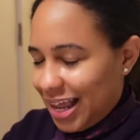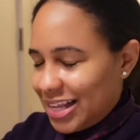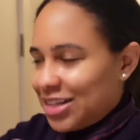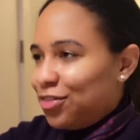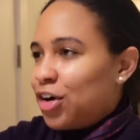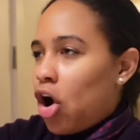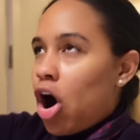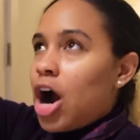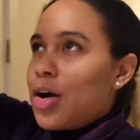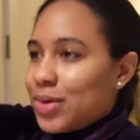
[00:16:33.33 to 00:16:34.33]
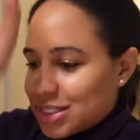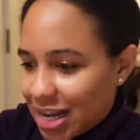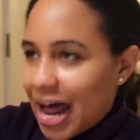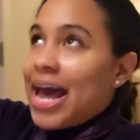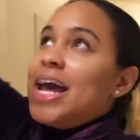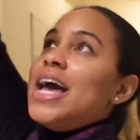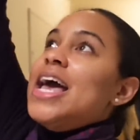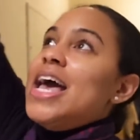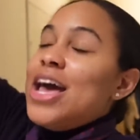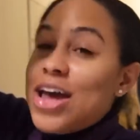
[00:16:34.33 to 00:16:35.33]
Like, the car was like,
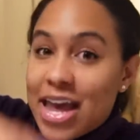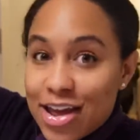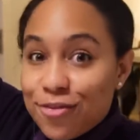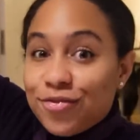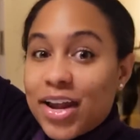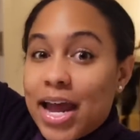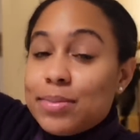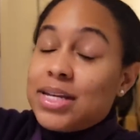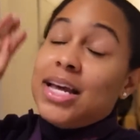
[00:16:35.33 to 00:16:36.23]
in flames